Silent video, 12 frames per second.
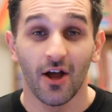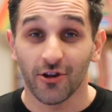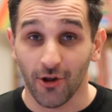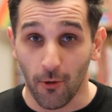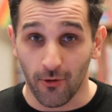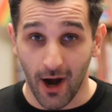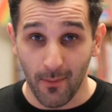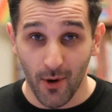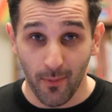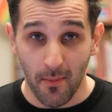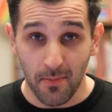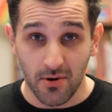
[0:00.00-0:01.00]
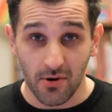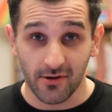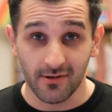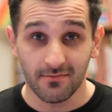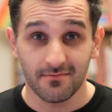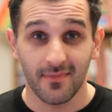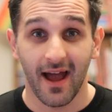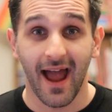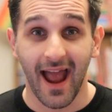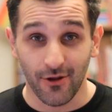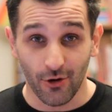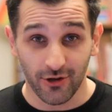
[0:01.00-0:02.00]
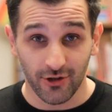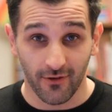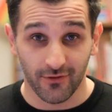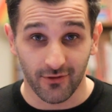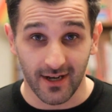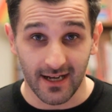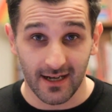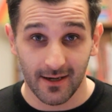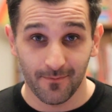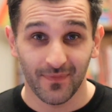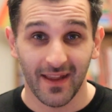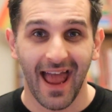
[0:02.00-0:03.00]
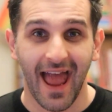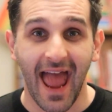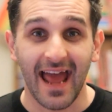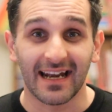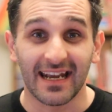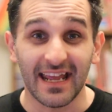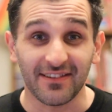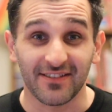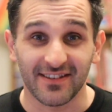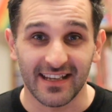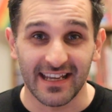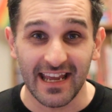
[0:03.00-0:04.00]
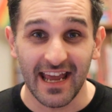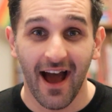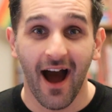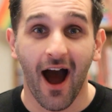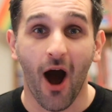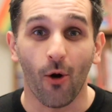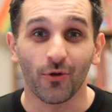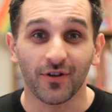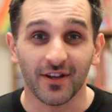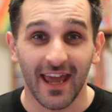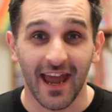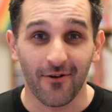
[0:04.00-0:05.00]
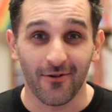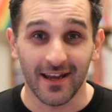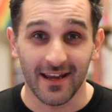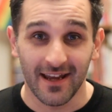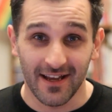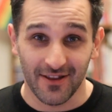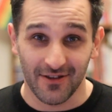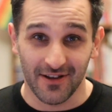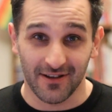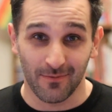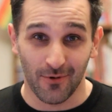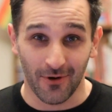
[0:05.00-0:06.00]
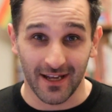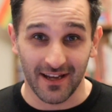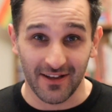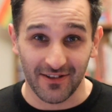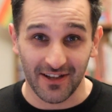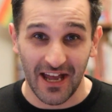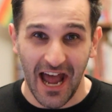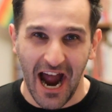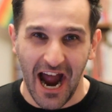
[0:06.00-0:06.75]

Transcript: So grab your popcorn and your soft drink and let's see how scary this book is.